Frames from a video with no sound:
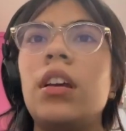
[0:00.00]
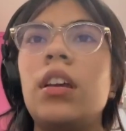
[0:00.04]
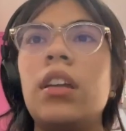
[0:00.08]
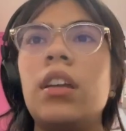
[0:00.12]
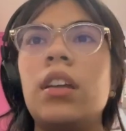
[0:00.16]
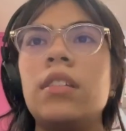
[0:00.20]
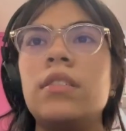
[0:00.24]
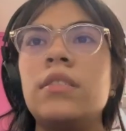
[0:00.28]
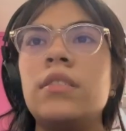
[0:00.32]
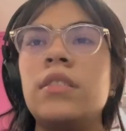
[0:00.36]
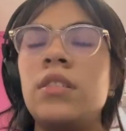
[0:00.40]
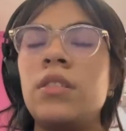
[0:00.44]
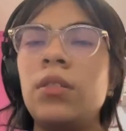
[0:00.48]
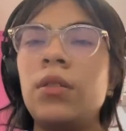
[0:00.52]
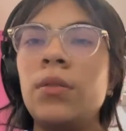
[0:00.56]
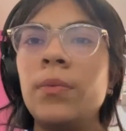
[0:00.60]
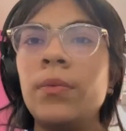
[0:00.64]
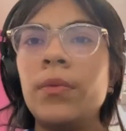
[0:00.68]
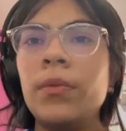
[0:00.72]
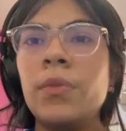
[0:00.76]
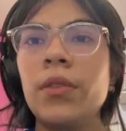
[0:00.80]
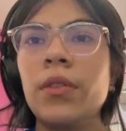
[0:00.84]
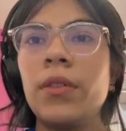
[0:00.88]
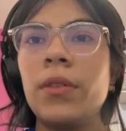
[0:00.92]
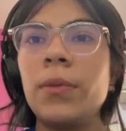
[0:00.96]
as the
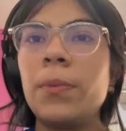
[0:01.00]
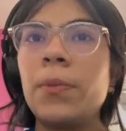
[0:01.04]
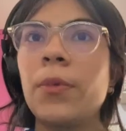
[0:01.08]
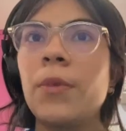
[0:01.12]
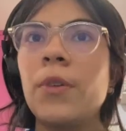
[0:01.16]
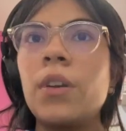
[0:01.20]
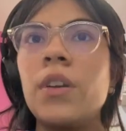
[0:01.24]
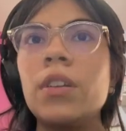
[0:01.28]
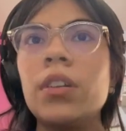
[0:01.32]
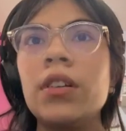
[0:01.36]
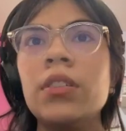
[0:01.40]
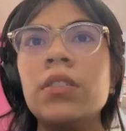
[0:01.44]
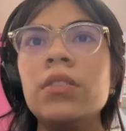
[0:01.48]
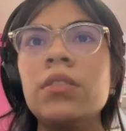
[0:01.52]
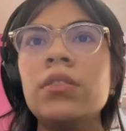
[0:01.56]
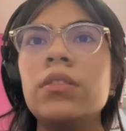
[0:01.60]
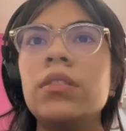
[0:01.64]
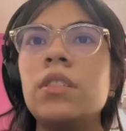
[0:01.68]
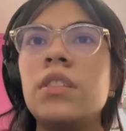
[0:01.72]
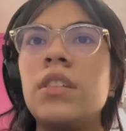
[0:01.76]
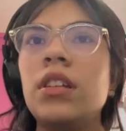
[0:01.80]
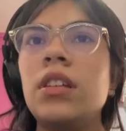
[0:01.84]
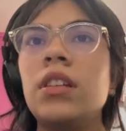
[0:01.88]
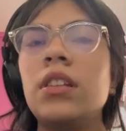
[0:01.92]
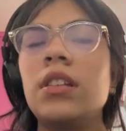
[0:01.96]
number of
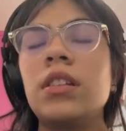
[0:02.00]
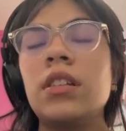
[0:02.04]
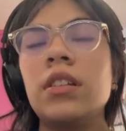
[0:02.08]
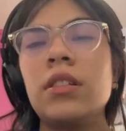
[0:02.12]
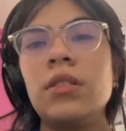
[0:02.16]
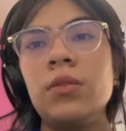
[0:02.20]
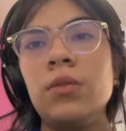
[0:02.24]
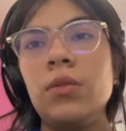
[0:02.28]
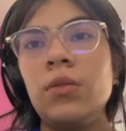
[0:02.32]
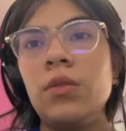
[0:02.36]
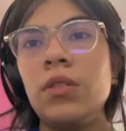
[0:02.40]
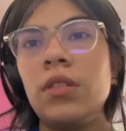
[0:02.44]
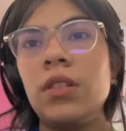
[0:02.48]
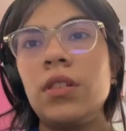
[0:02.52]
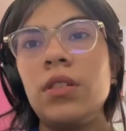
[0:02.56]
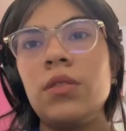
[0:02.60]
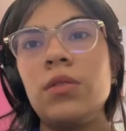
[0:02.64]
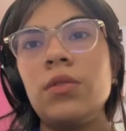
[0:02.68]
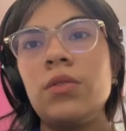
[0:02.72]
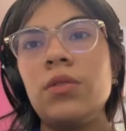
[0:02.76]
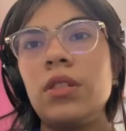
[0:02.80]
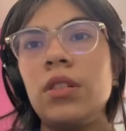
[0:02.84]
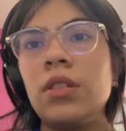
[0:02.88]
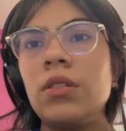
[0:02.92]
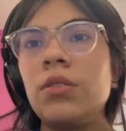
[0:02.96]
protons in the
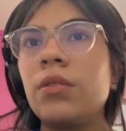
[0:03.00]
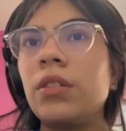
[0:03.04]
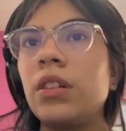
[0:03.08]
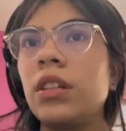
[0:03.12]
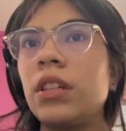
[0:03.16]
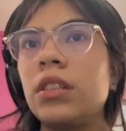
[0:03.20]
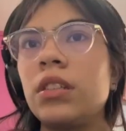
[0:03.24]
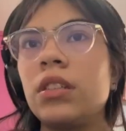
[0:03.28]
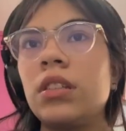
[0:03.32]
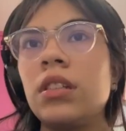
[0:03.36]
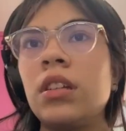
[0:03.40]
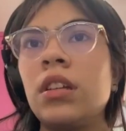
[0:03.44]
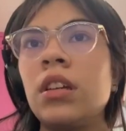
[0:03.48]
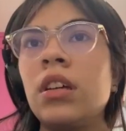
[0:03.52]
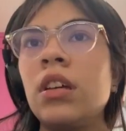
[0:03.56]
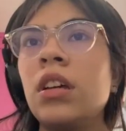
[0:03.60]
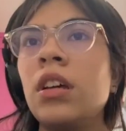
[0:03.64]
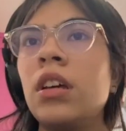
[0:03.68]
nucleus increase.